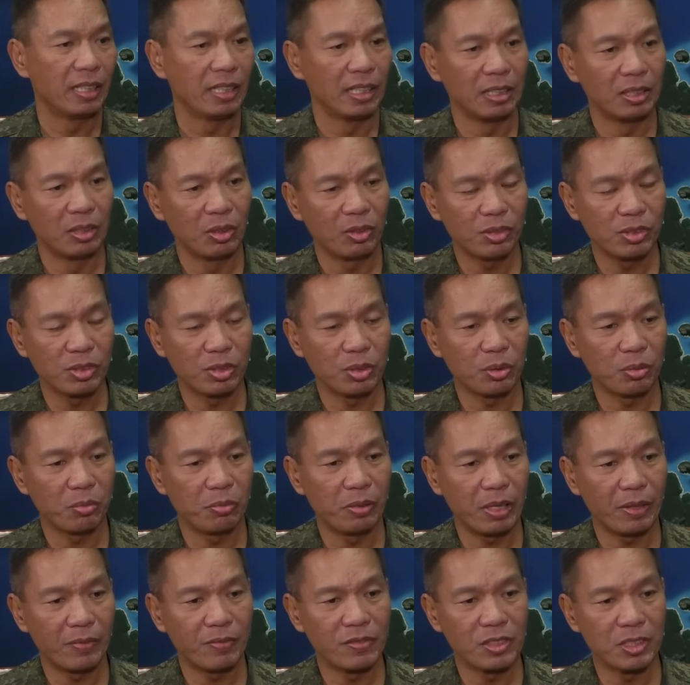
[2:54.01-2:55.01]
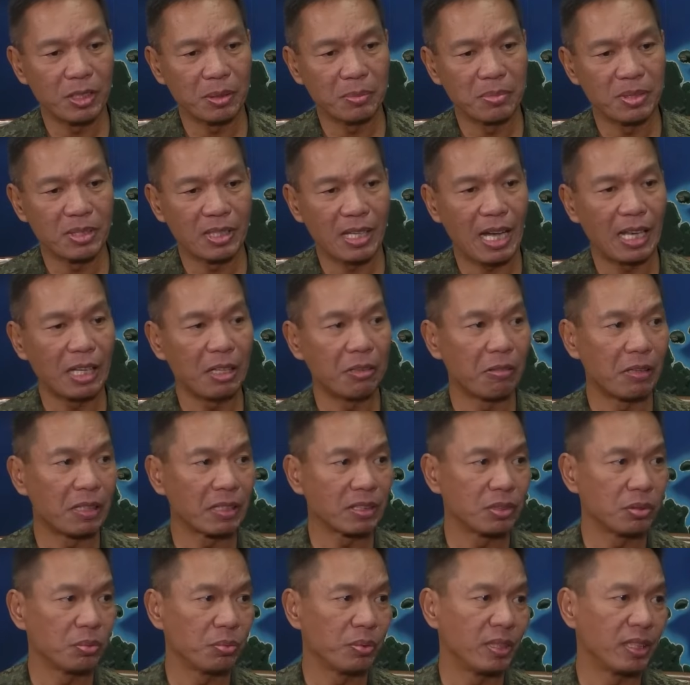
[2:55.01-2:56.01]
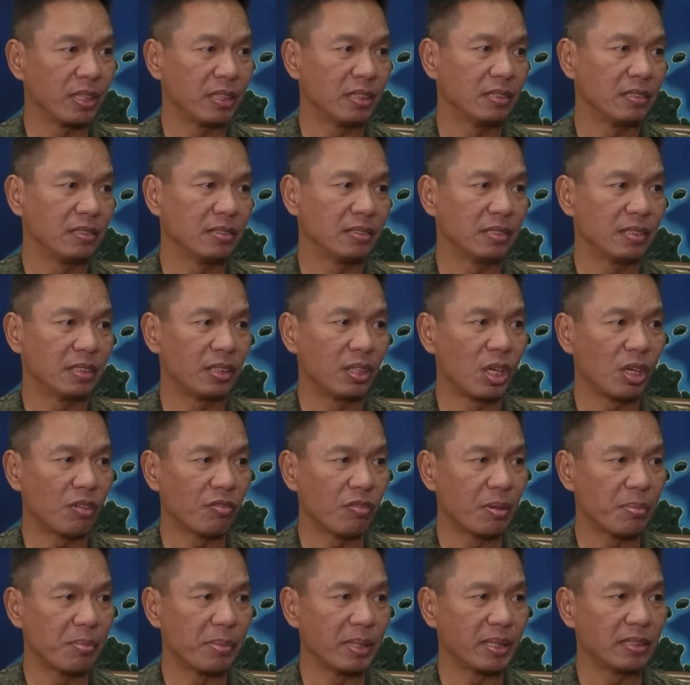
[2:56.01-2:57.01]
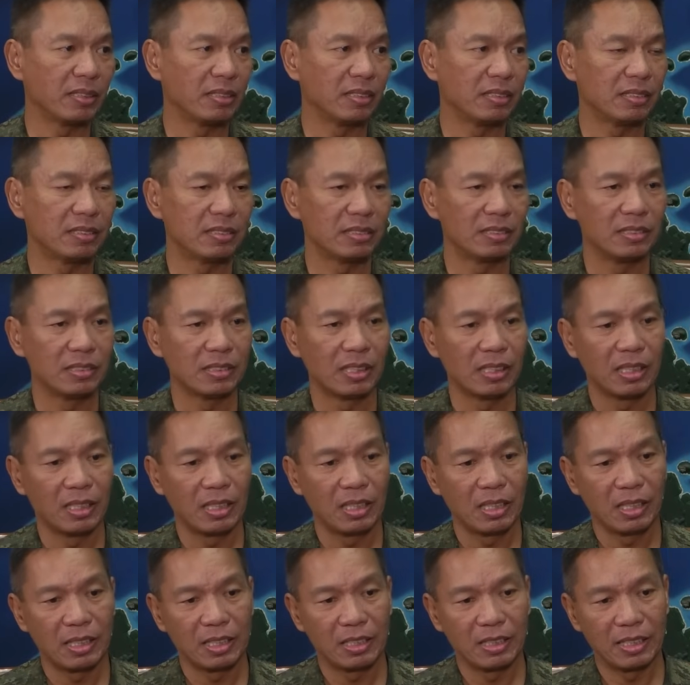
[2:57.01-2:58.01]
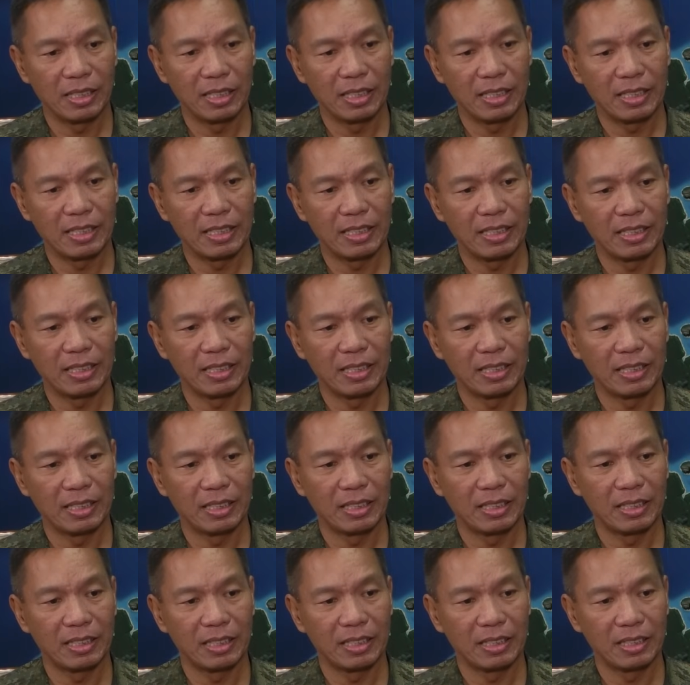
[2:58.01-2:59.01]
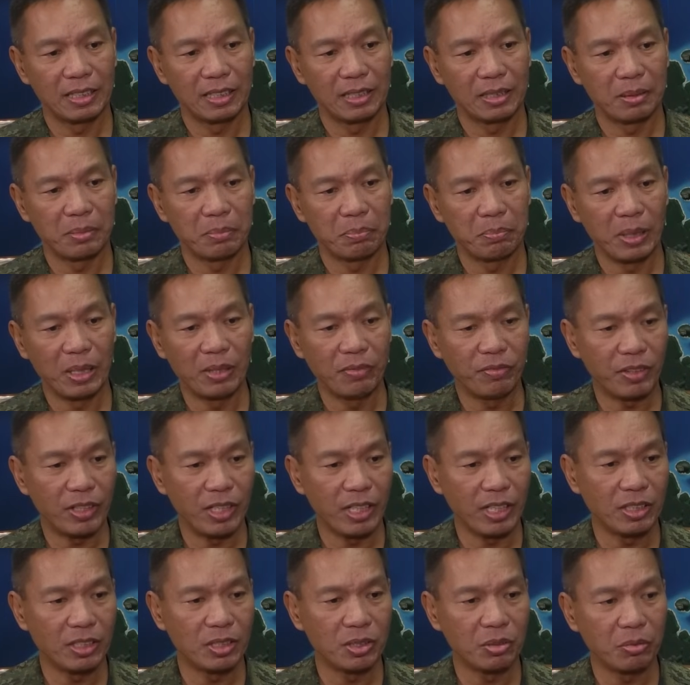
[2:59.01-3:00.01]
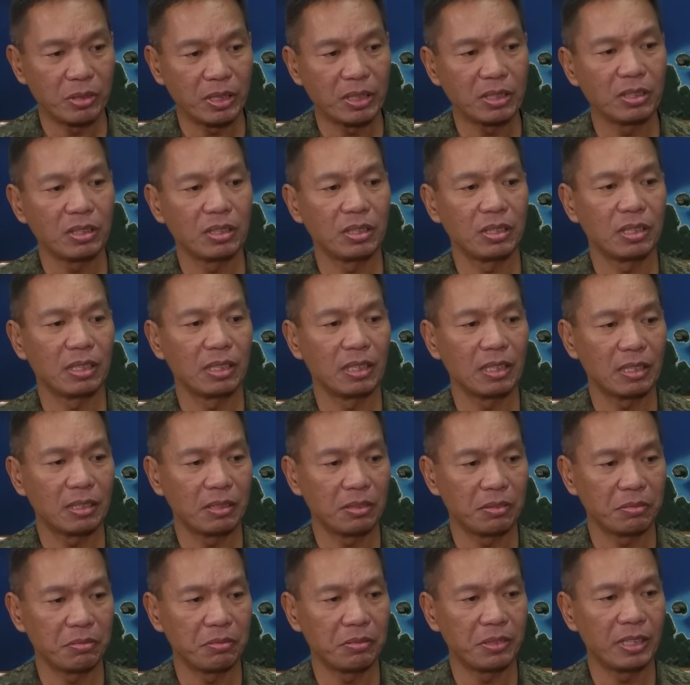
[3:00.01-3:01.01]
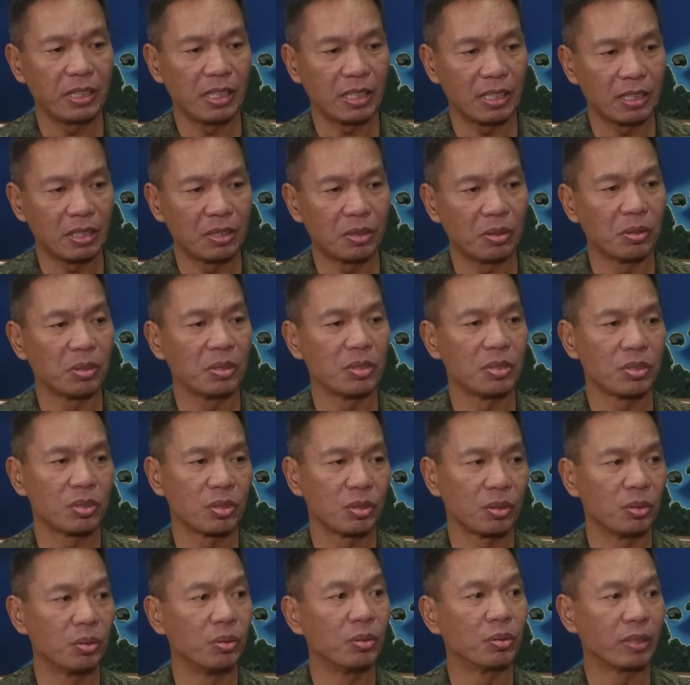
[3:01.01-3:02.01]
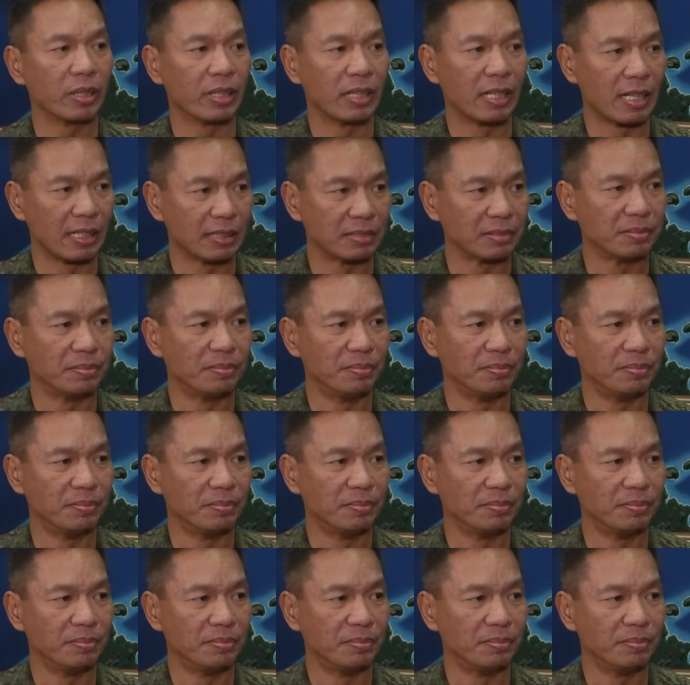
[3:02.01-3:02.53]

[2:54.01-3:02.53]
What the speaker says: And also, we have some scalawags within the government na pilferage, which we are also looking at.